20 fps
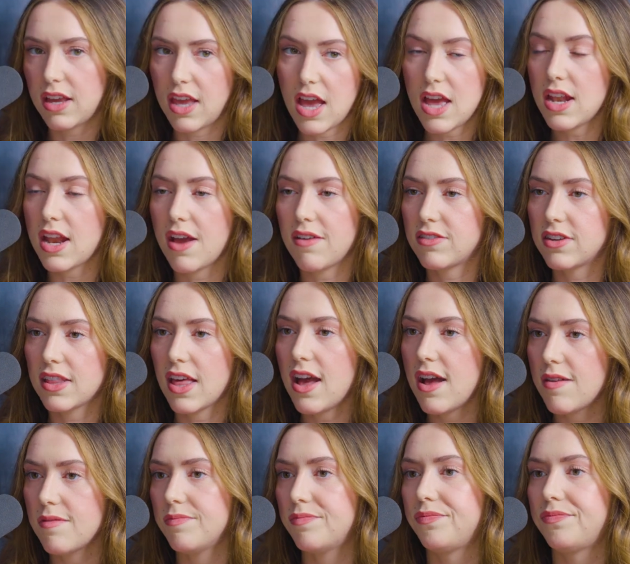again after
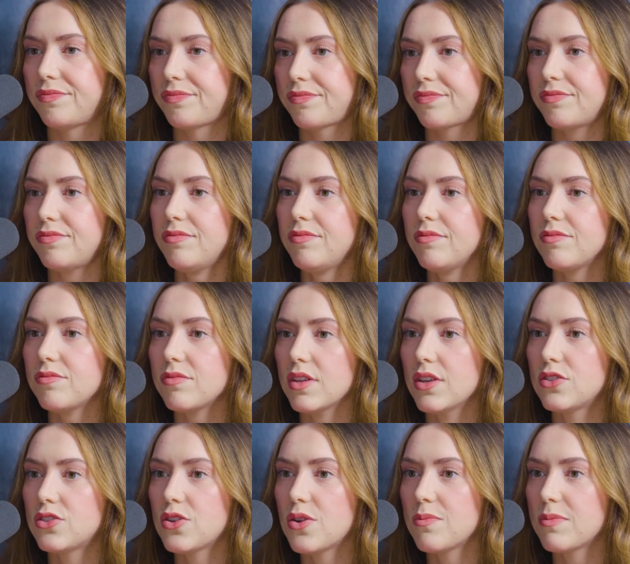that.
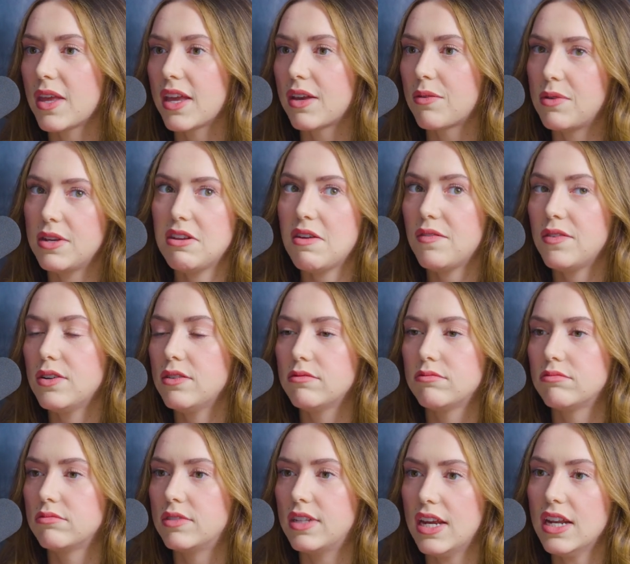So I'm like, we
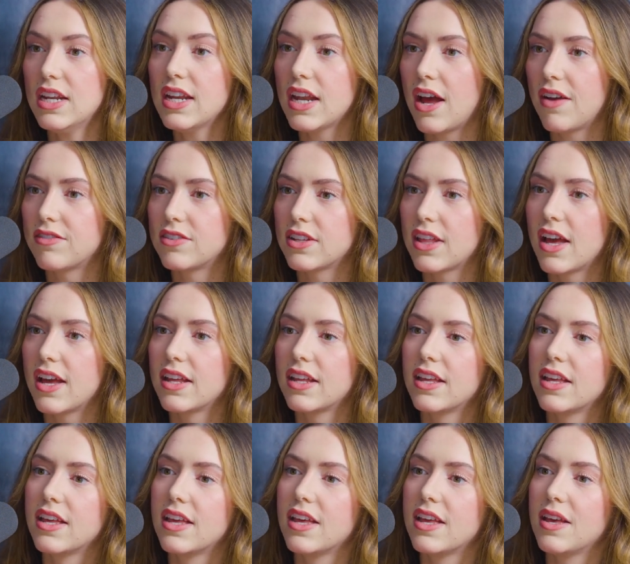never dated after
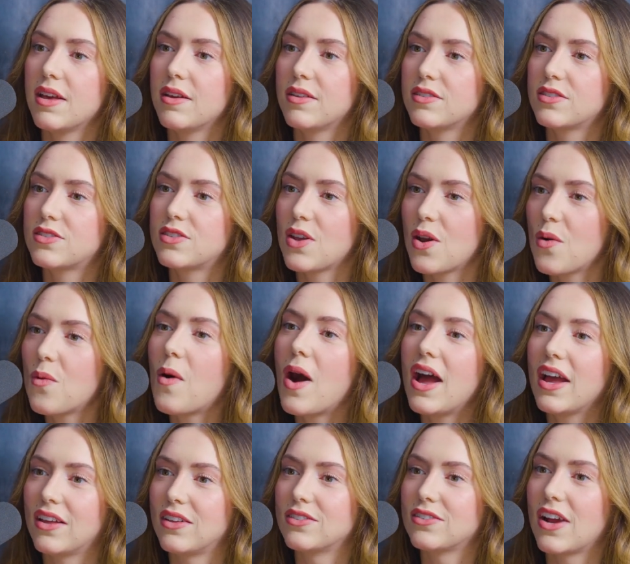that. So
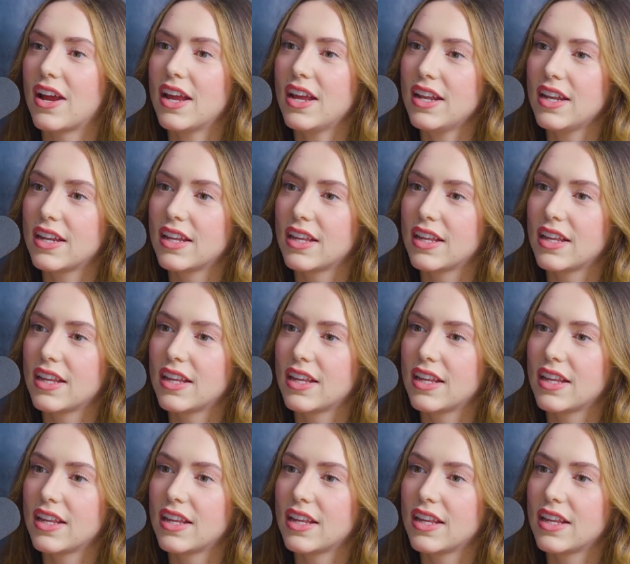wild, right?